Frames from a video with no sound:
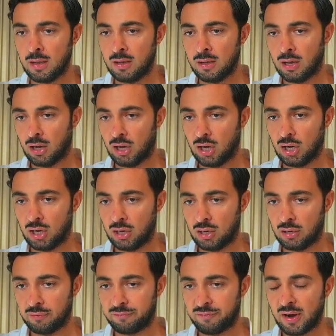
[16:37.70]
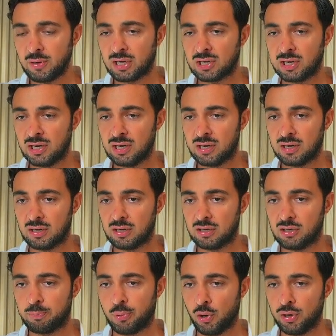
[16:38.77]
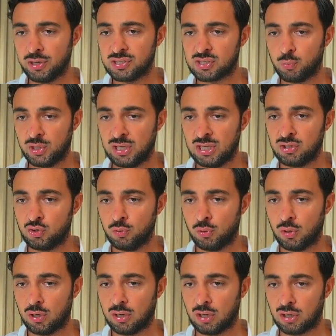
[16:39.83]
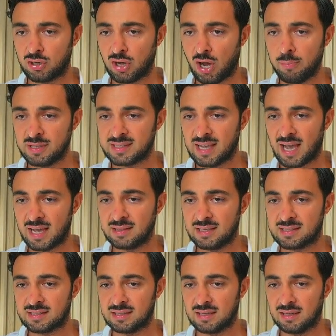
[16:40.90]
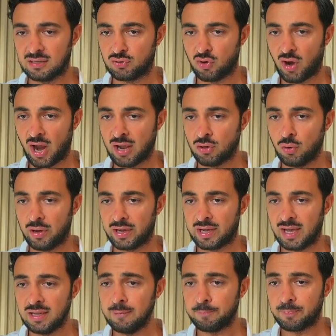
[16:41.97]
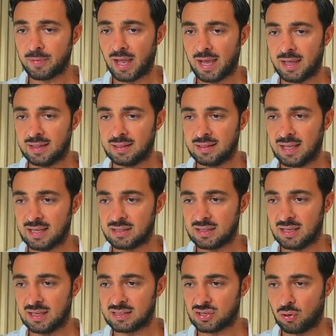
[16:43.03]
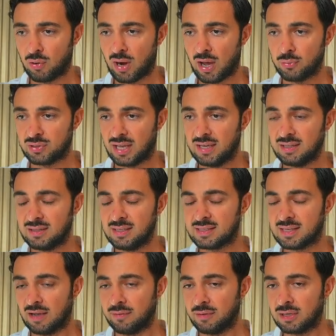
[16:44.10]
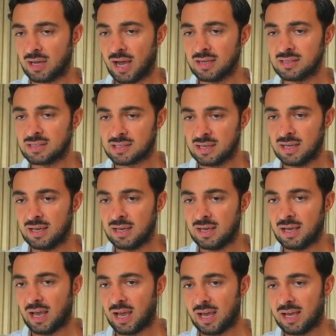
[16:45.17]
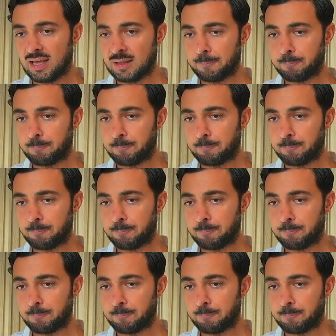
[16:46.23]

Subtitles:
Very clear points. We need to come inside this triangle again, and that it's around 87, guys. And